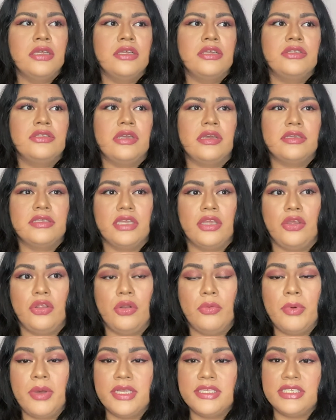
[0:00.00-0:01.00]
So I was like, you know
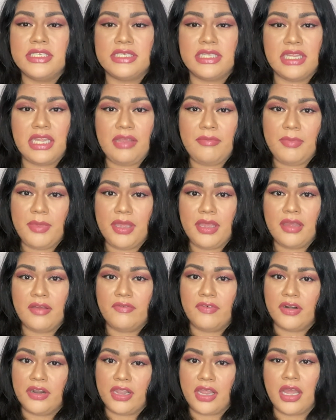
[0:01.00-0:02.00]
what, just leave me in
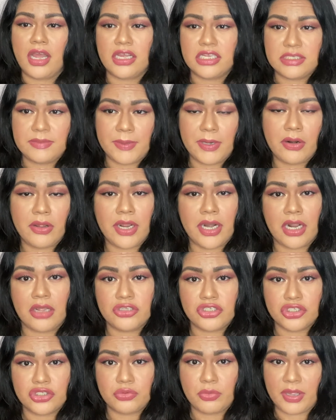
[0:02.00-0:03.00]
front of the hospital and I'll
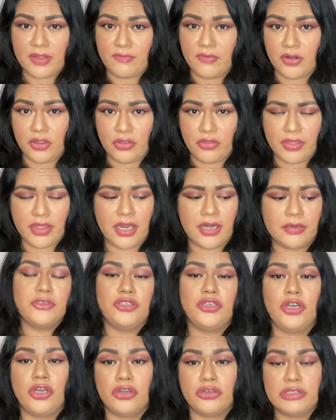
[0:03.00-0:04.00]
just wait for you there.
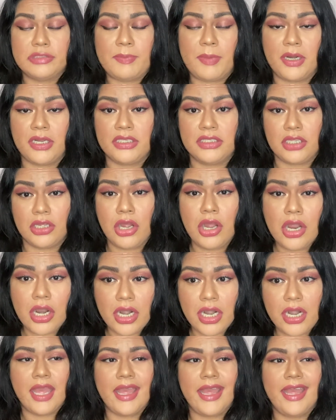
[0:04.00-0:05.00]
Junior goes parks the
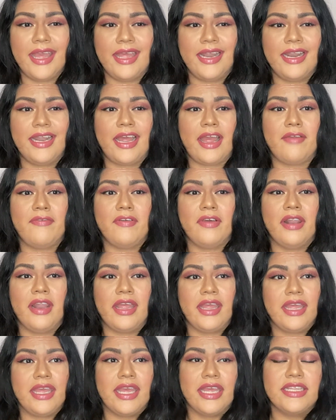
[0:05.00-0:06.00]
car and I feel
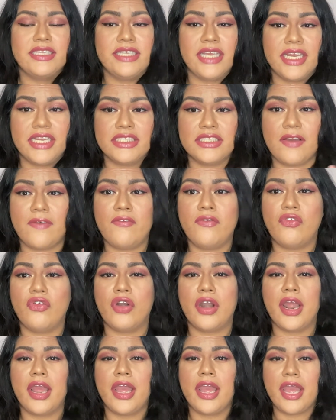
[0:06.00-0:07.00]
like it takes
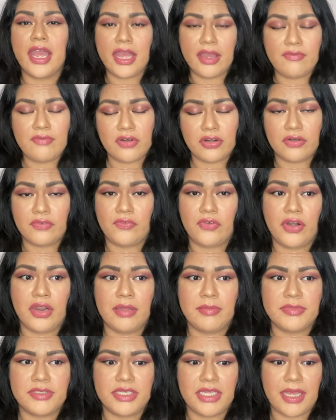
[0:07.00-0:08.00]
forever for
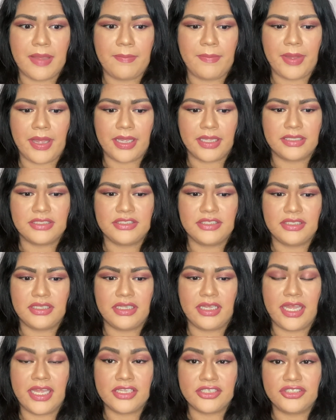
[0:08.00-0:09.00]
him to get back to
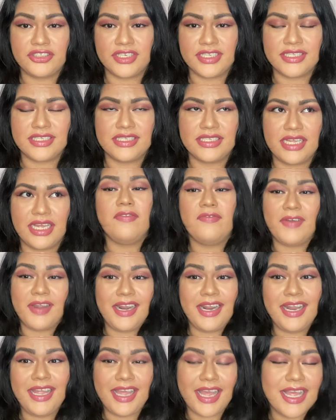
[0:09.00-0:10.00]
the entrance and
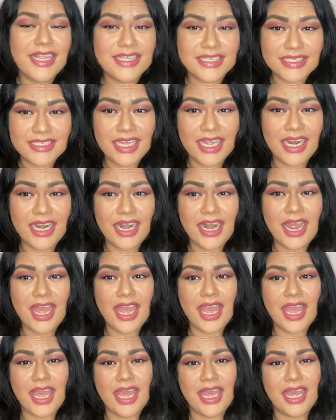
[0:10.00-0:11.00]
finally gets there
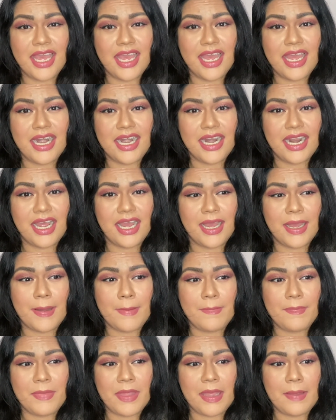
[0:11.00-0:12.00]

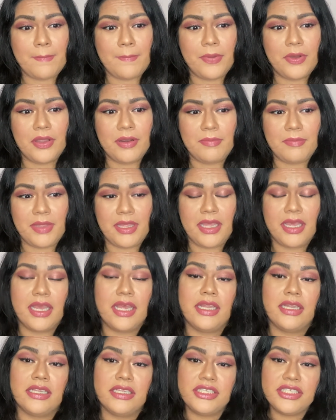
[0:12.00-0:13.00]
and they put me
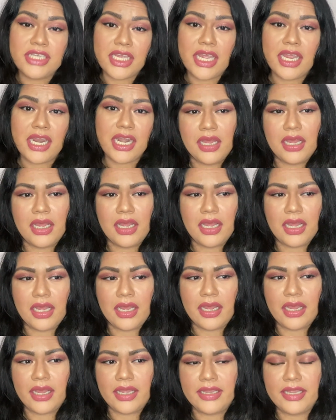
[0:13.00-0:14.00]
in the chair.
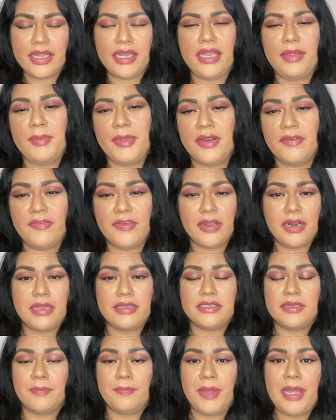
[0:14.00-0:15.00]
They need me to fill out
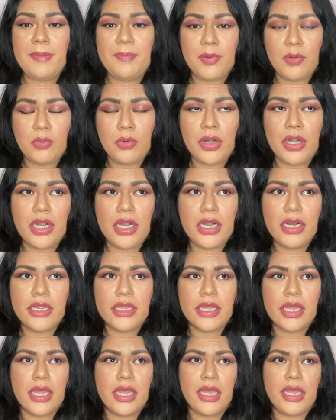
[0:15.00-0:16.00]
some
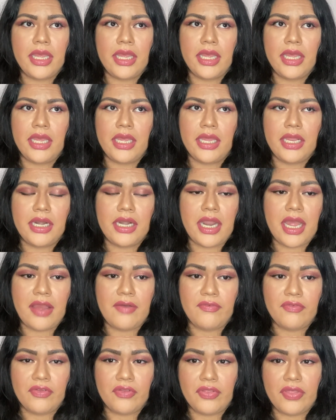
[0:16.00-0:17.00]
paperwork And
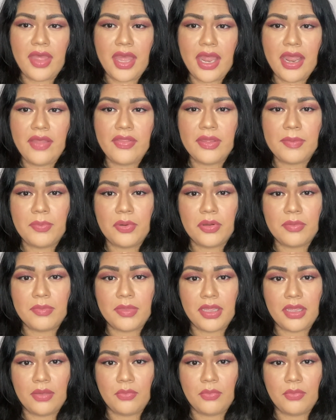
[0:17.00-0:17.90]
after that, they put me in